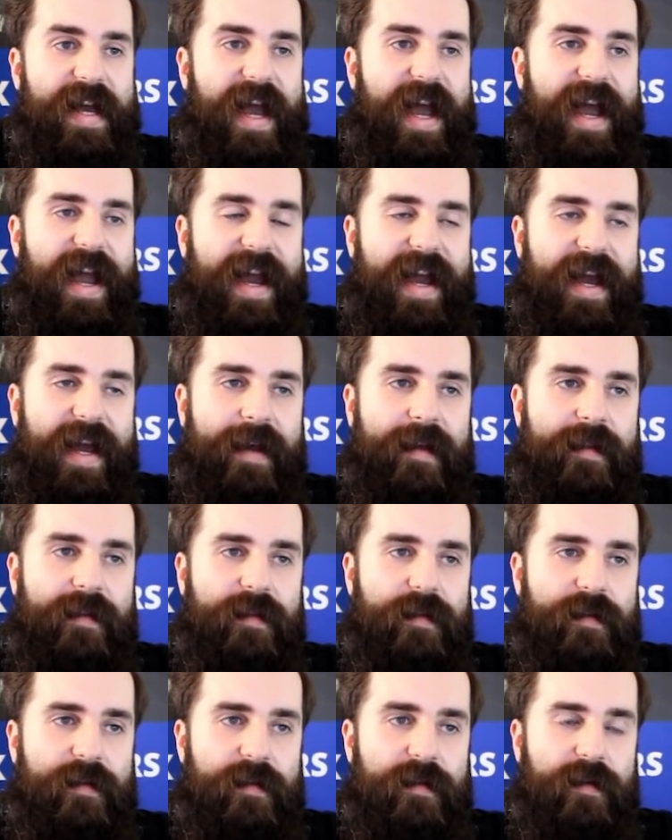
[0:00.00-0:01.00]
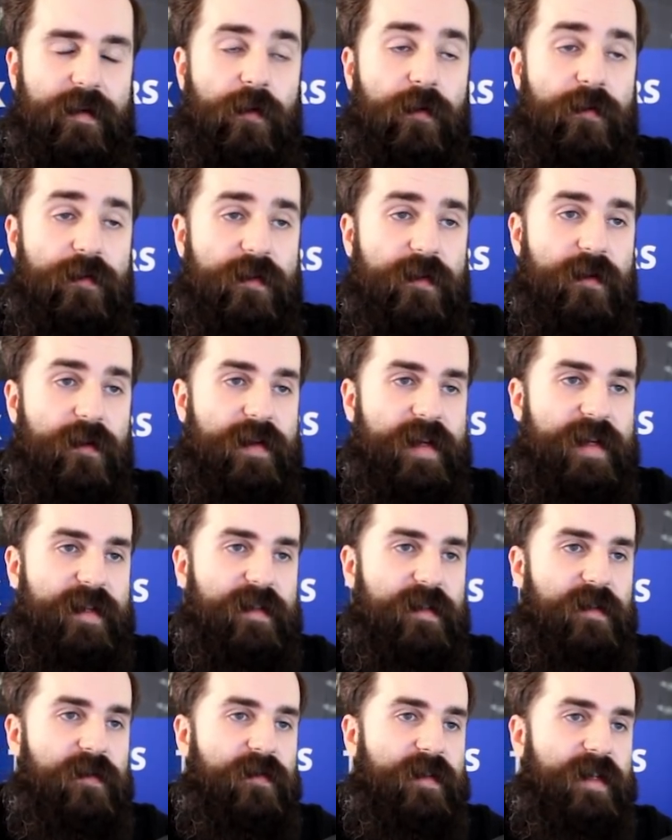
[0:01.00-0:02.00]
And also he
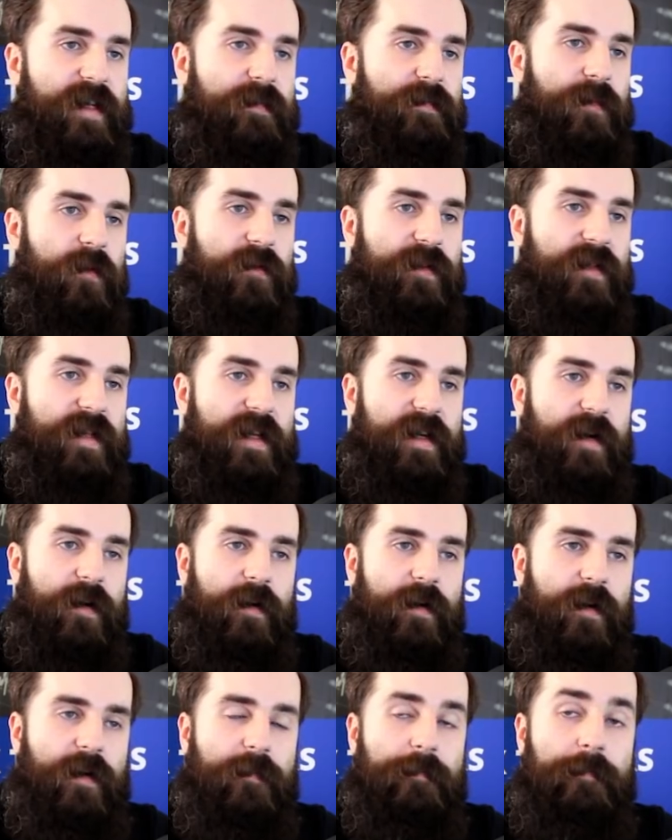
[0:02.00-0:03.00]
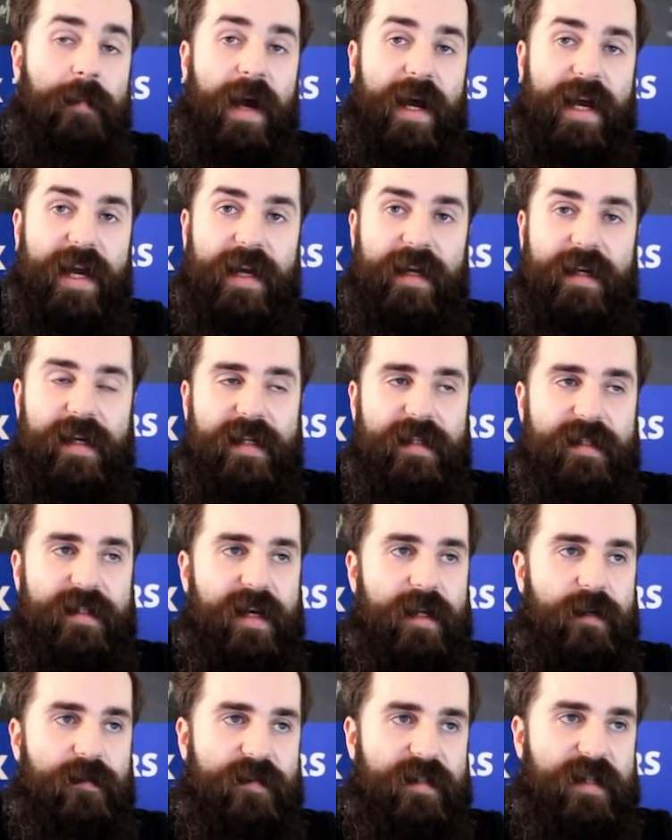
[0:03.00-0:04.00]
is losing mostly on buying
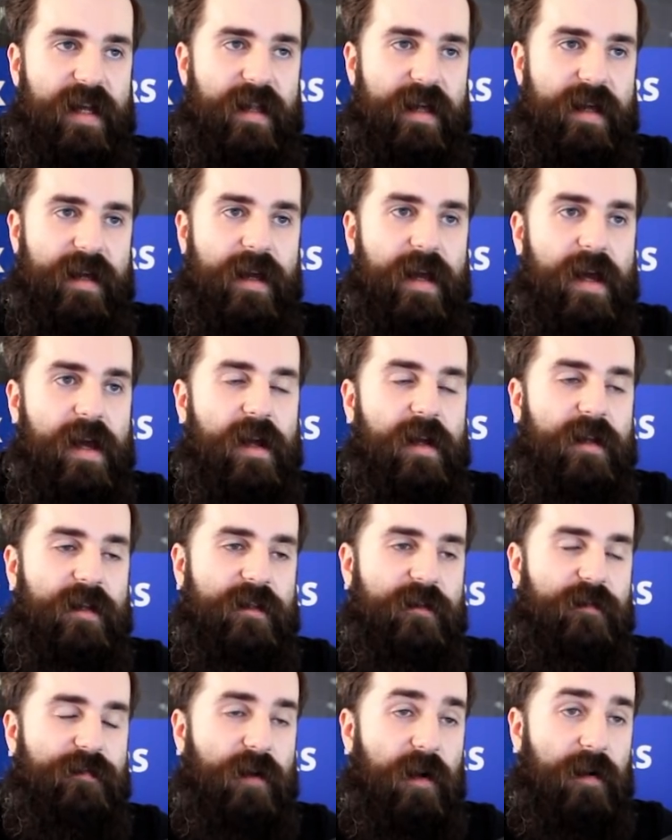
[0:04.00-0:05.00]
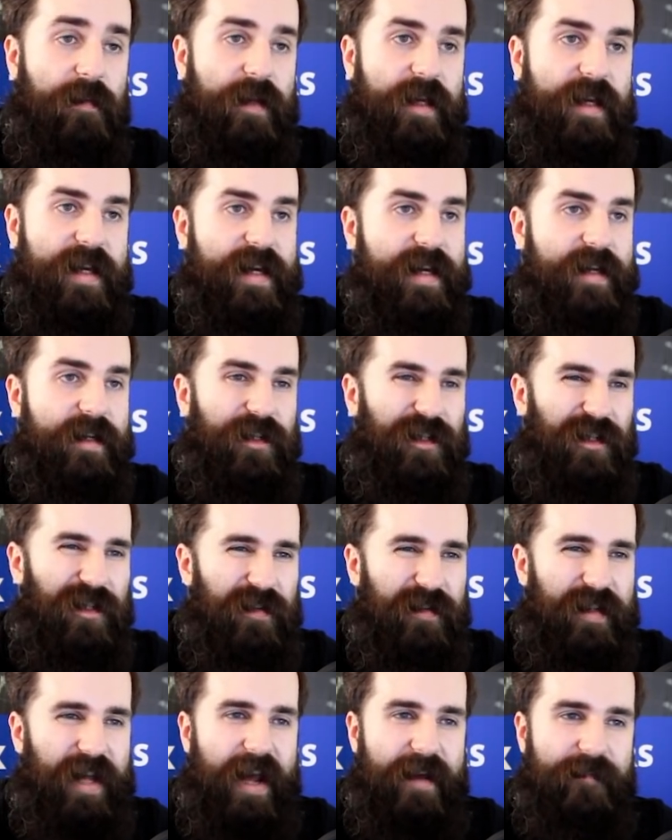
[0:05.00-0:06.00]
instead of selling. So probably he
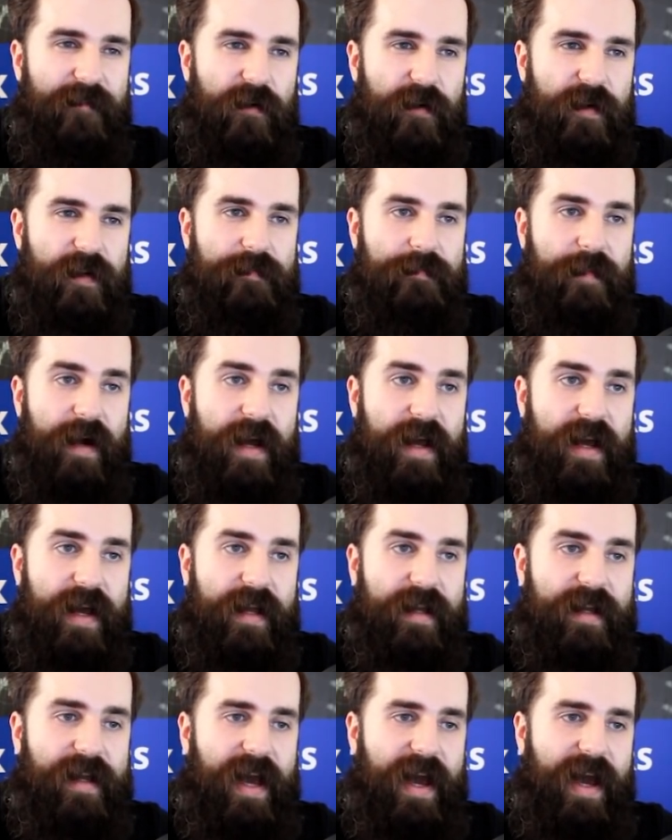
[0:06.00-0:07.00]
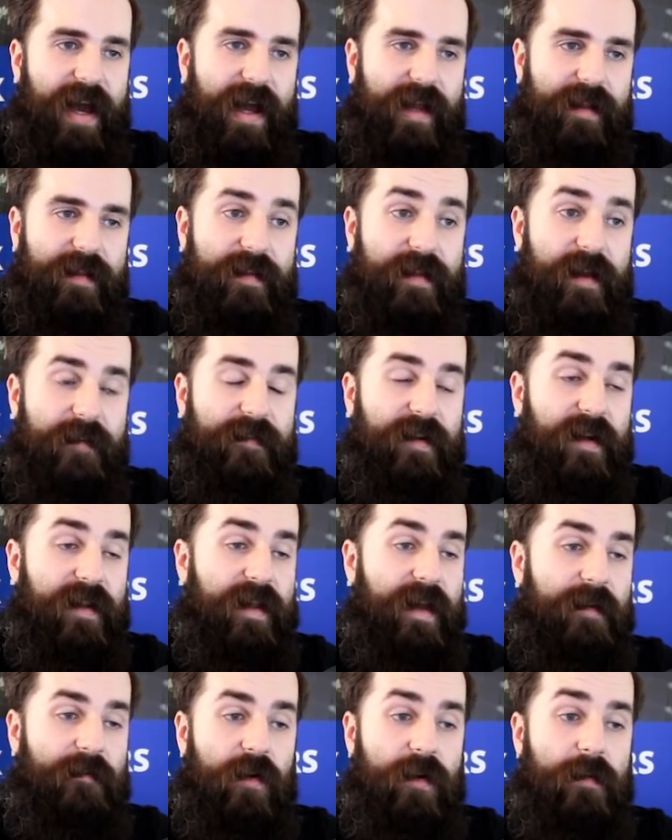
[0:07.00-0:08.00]
should avoid buying and
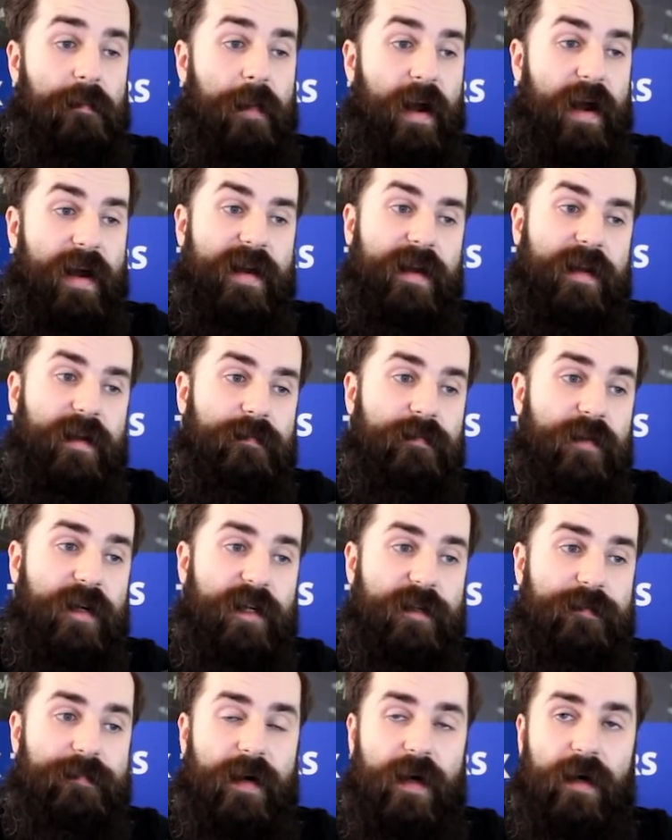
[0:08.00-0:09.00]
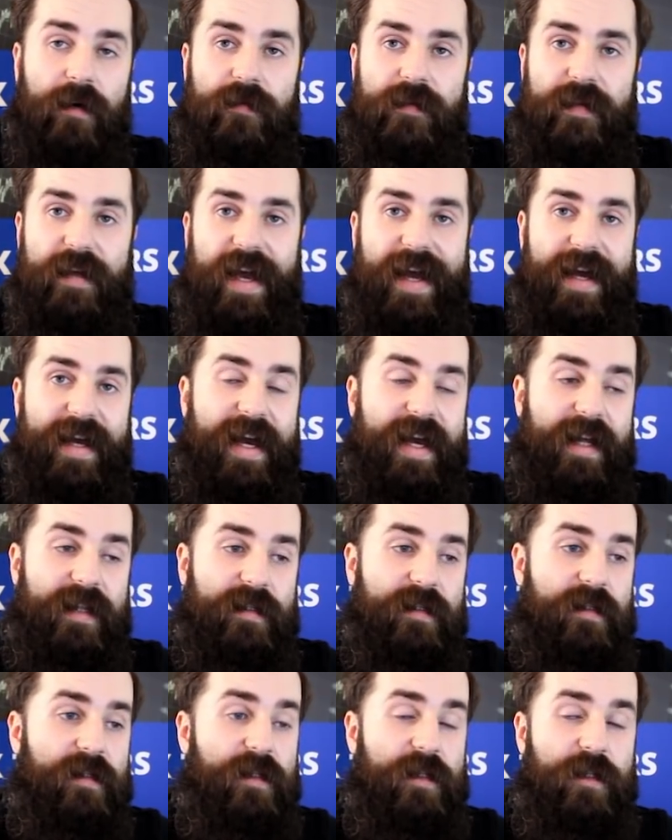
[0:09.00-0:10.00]
definitely avoid buying British pound
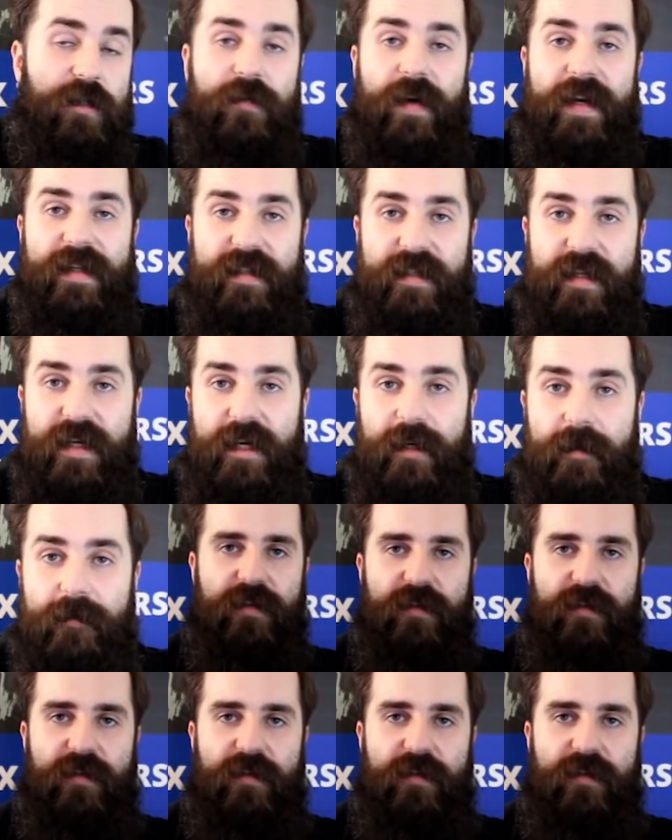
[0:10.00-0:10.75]
against USD.